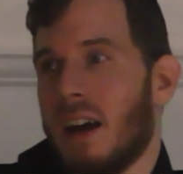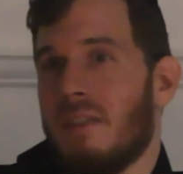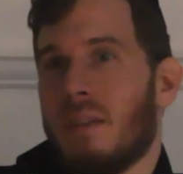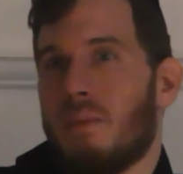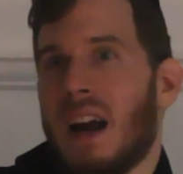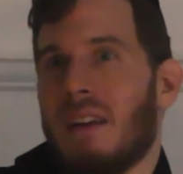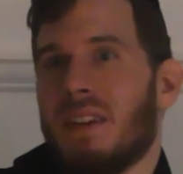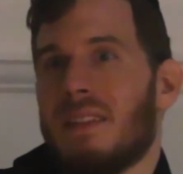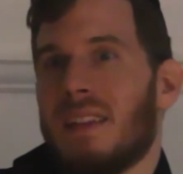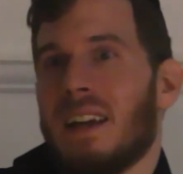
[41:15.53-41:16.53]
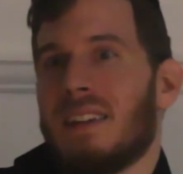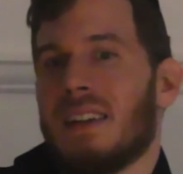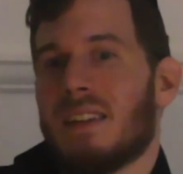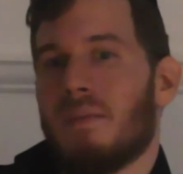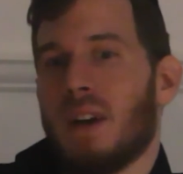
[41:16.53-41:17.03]
If a prophet thinks
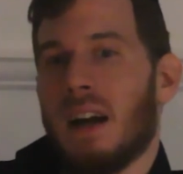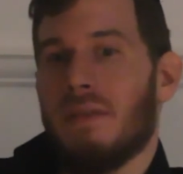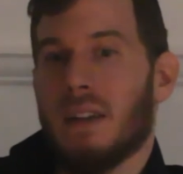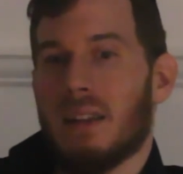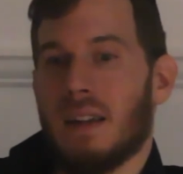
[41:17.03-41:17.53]
he's a prophet